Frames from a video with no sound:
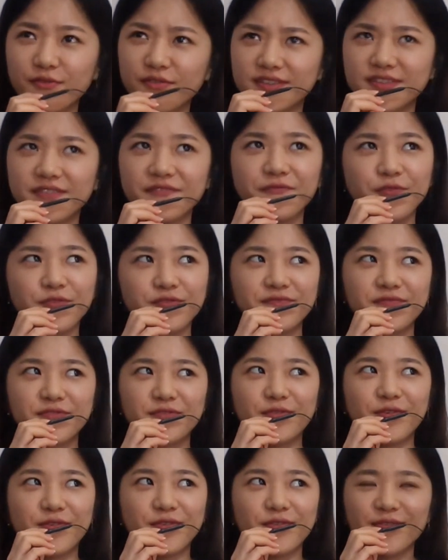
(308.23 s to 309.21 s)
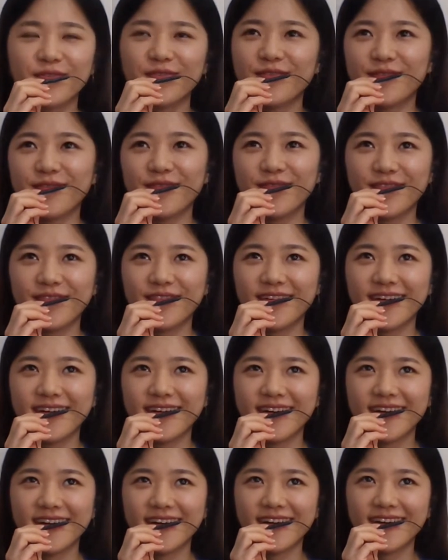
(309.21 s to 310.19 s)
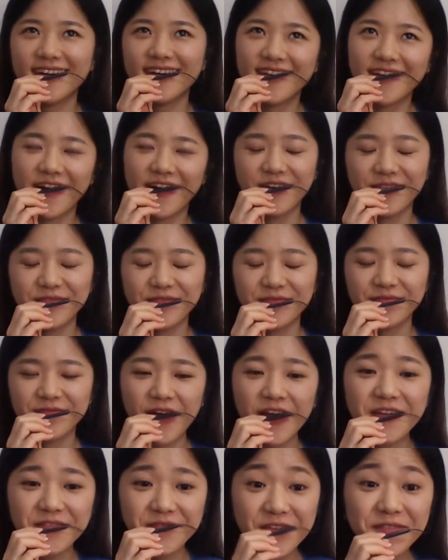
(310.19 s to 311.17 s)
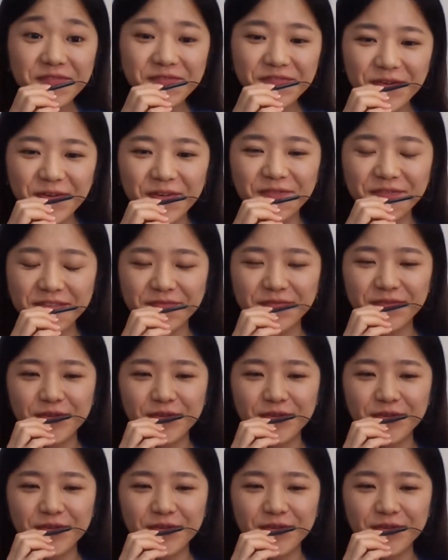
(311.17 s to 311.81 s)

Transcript: Or is it fourth floor? Yeah, fifth floor